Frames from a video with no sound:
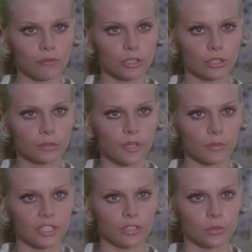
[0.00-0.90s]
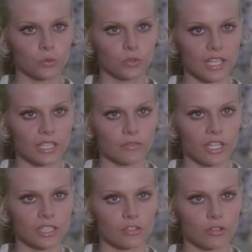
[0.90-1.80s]
who is the alter ego of
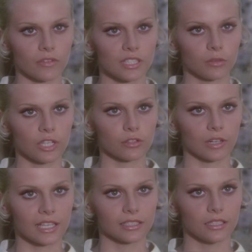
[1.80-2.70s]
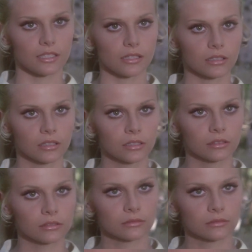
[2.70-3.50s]
Robin Hood, Giuliano Gemma, has